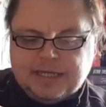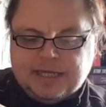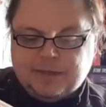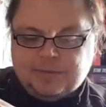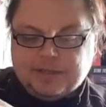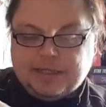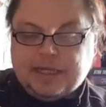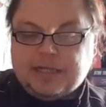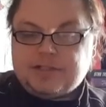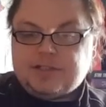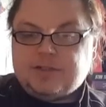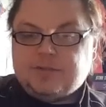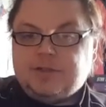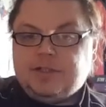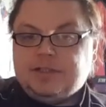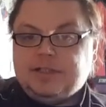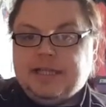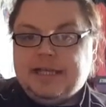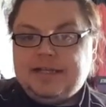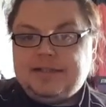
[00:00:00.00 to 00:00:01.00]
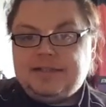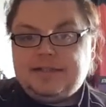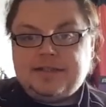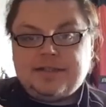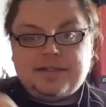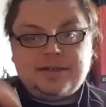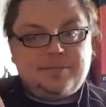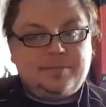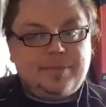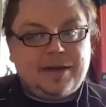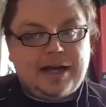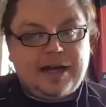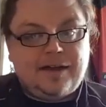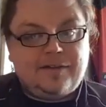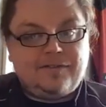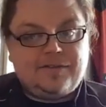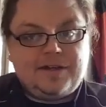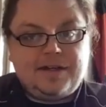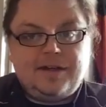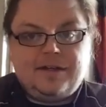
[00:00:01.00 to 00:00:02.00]
will catch you all later. Bye
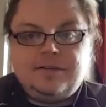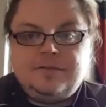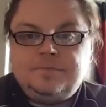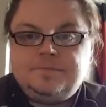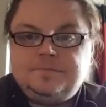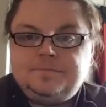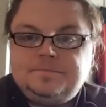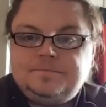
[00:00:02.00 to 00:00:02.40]
for now.